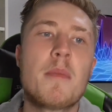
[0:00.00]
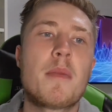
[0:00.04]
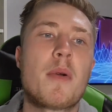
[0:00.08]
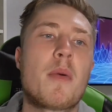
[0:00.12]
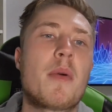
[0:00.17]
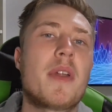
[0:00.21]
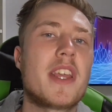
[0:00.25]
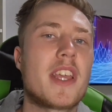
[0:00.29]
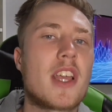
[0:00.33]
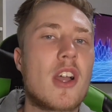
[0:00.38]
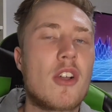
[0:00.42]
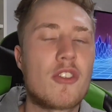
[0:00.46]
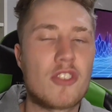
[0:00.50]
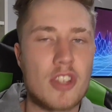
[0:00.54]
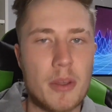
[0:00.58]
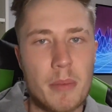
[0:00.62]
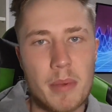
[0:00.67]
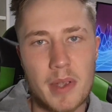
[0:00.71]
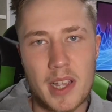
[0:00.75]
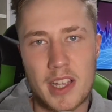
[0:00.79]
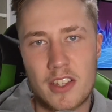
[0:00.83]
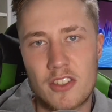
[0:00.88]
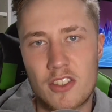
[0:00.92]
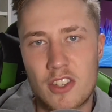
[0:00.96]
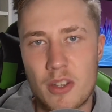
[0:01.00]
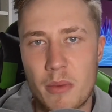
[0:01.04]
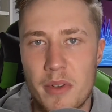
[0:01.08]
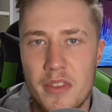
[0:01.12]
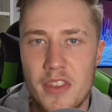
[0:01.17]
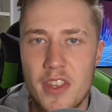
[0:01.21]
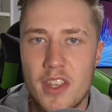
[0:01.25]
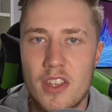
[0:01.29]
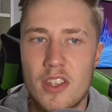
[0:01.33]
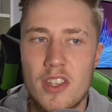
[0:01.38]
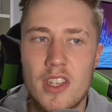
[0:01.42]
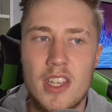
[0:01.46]
But when he goes up against
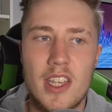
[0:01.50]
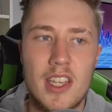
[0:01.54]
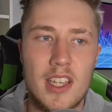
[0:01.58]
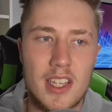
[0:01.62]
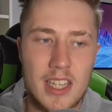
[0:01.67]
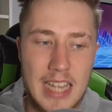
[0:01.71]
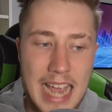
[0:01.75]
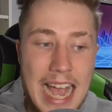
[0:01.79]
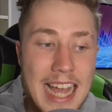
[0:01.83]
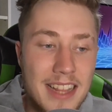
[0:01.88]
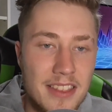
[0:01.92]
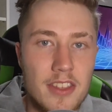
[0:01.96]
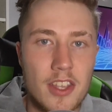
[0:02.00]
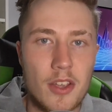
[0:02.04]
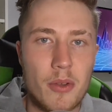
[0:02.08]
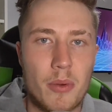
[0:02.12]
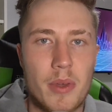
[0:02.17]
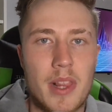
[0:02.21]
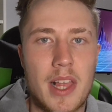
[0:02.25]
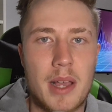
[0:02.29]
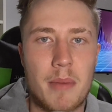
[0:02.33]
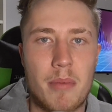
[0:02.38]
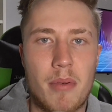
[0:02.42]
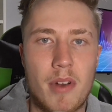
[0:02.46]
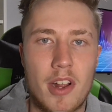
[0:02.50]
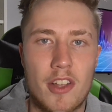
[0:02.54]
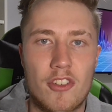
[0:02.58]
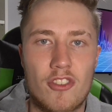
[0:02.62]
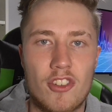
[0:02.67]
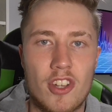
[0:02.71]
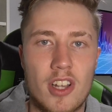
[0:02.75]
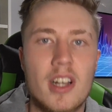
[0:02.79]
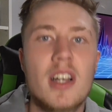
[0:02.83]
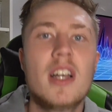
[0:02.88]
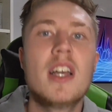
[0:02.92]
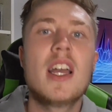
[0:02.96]
someone that can deal with that
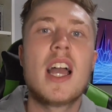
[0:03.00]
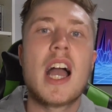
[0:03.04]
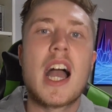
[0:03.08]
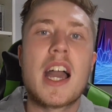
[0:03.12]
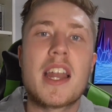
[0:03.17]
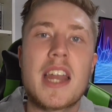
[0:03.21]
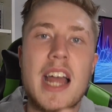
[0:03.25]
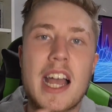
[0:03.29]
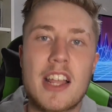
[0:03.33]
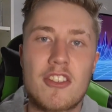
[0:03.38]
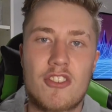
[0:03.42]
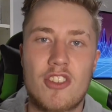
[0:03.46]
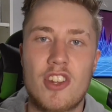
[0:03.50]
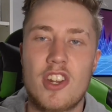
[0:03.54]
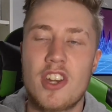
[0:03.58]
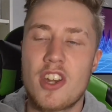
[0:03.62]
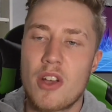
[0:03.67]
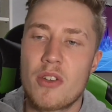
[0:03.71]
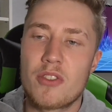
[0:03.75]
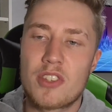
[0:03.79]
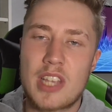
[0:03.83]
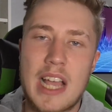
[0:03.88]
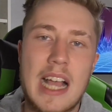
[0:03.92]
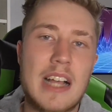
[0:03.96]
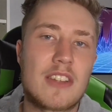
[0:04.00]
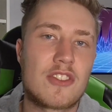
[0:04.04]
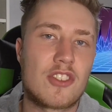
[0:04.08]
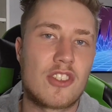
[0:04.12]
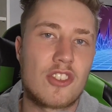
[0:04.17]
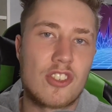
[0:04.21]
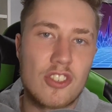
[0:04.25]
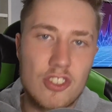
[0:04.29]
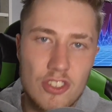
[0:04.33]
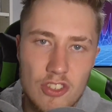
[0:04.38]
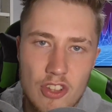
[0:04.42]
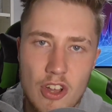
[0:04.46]
pressure and actually knows how
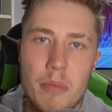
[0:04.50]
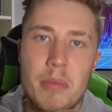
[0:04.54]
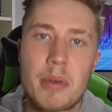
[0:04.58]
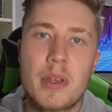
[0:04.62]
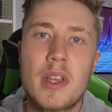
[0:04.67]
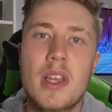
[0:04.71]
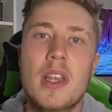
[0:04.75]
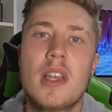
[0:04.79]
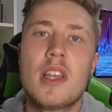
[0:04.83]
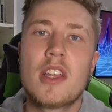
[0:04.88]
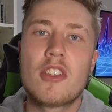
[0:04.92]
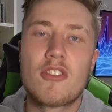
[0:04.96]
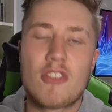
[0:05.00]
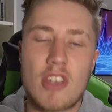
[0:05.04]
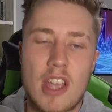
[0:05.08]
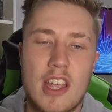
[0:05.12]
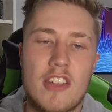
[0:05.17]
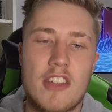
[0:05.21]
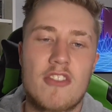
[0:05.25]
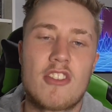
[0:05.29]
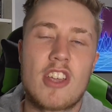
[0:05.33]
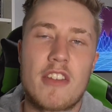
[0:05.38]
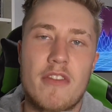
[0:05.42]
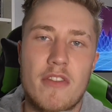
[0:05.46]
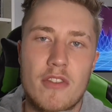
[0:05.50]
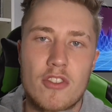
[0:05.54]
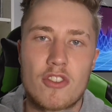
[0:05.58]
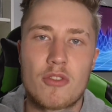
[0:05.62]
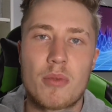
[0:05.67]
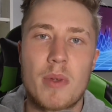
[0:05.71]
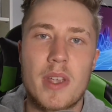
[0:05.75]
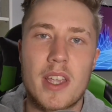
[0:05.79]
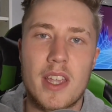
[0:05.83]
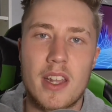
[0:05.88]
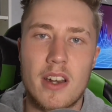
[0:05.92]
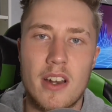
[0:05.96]
to stop JJ from
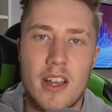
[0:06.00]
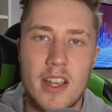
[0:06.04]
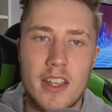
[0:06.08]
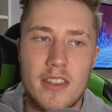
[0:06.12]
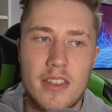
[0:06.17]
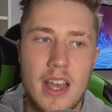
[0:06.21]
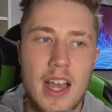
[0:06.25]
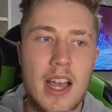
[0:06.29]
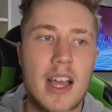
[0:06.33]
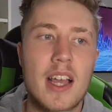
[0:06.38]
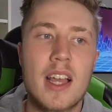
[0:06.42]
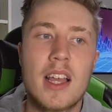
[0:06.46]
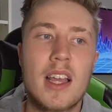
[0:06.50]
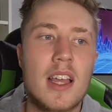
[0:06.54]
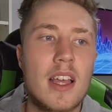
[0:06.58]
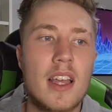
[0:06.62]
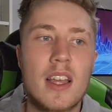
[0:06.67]
swinging like that,